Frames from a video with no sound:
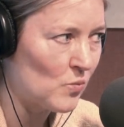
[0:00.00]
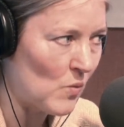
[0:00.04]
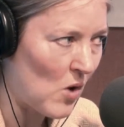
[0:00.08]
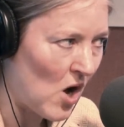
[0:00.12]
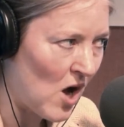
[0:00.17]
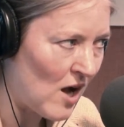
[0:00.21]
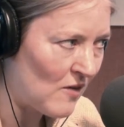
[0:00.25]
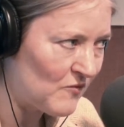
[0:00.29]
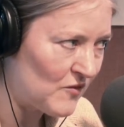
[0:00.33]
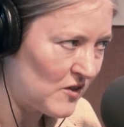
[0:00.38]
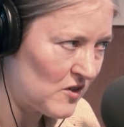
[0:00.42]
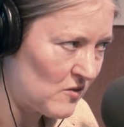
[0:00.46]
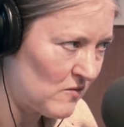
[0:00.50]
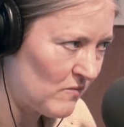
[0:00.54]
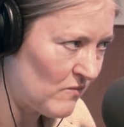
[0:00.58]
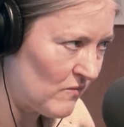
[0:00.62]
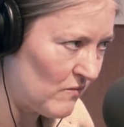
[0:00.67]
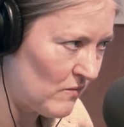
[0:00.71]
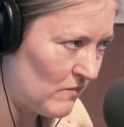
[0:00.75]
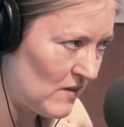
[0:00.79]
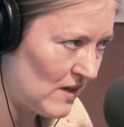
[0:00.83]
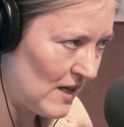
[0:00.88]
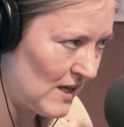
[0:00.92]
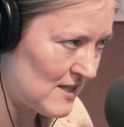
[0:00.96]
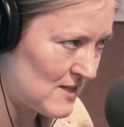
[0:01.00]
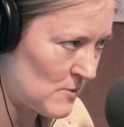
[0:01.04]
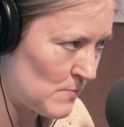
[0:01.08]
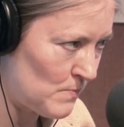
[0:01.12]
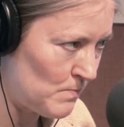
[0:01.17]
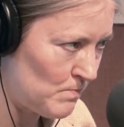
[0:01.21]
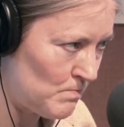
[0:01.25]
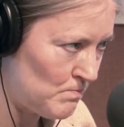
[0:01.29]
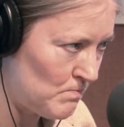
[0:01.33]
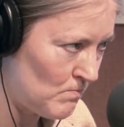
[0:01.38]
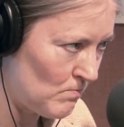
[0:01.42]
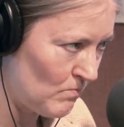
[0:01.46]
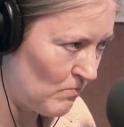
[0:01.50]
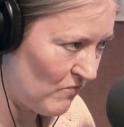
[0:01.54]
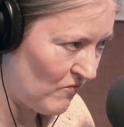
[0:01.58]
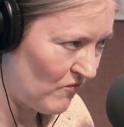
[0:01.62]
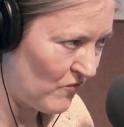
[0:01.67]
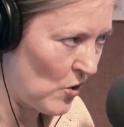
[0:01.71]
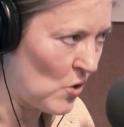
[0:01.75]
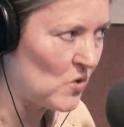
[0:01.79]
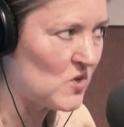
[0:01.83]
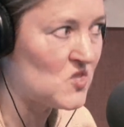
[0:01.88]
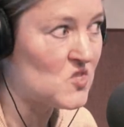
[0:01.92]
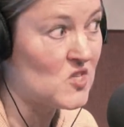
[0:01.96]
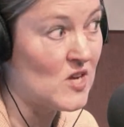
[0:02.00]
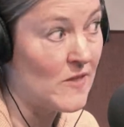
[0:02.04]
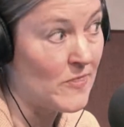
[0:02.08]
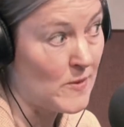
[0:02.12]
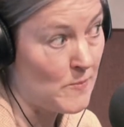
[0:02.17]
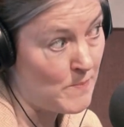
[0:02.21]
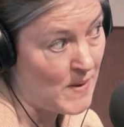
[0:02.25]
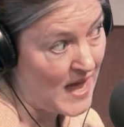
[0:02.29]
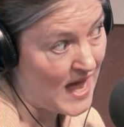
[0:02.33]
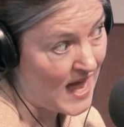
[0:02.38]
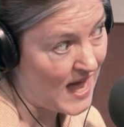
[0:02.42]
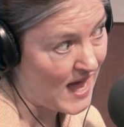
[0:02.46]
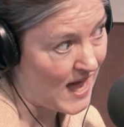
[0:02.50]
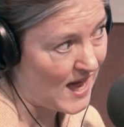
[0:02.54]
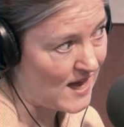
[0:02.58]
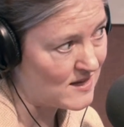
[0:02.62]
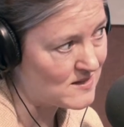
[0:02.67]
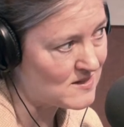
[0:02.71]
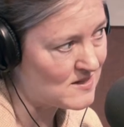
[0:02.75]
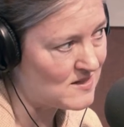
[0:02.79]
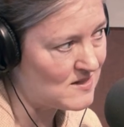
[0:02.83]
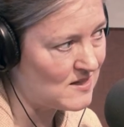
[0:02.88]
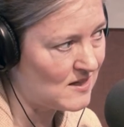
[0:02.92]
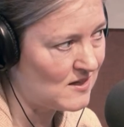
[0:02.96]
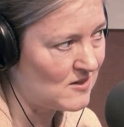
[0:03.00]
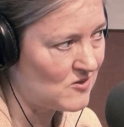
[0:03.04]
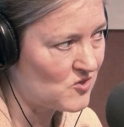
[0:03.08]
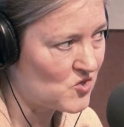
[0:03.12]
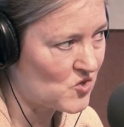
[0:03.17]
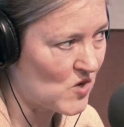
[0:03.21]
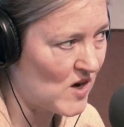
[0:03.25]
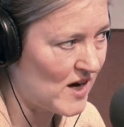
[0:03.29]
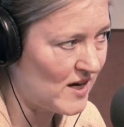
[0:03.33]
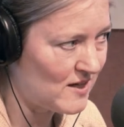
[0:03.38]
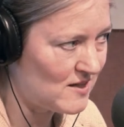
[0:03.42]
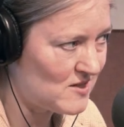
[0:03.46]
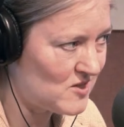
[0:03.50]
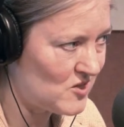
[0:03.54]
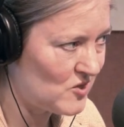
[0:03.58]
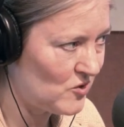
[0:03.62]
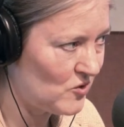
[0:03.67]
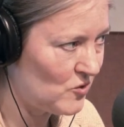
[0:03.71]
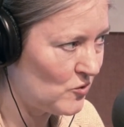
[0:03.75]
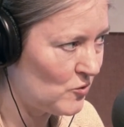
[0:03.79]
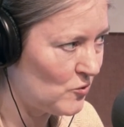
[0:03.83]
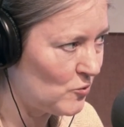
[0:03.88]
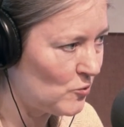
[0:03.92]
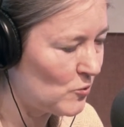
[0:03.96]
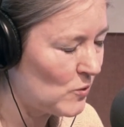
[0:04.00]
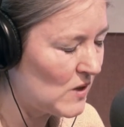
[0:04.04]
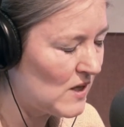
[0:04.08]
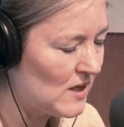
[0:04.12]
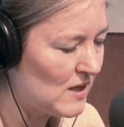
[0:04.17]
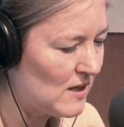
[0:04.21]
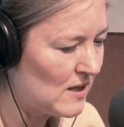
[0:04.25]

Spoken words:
often it's focused on the past and trying to